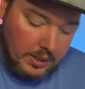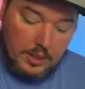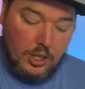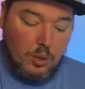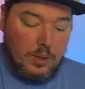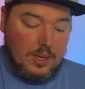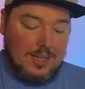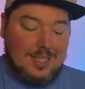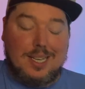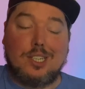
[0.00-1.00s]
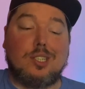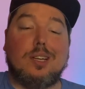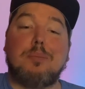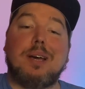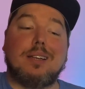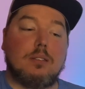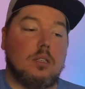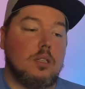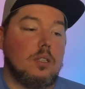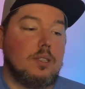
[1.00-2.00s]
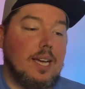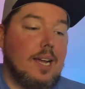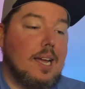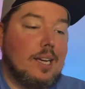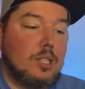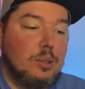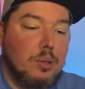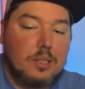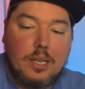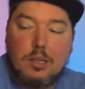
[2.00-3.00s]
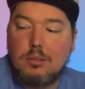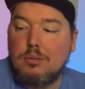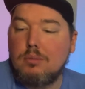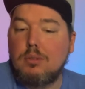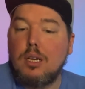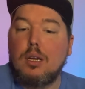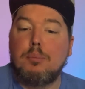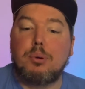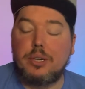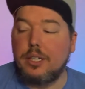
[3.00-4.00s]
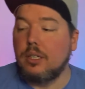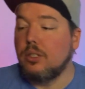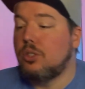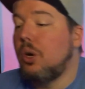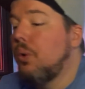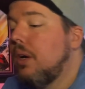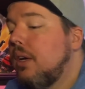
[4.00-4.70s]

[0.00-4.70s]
You know what? That's actually not bad. That actually worked out pretty good. So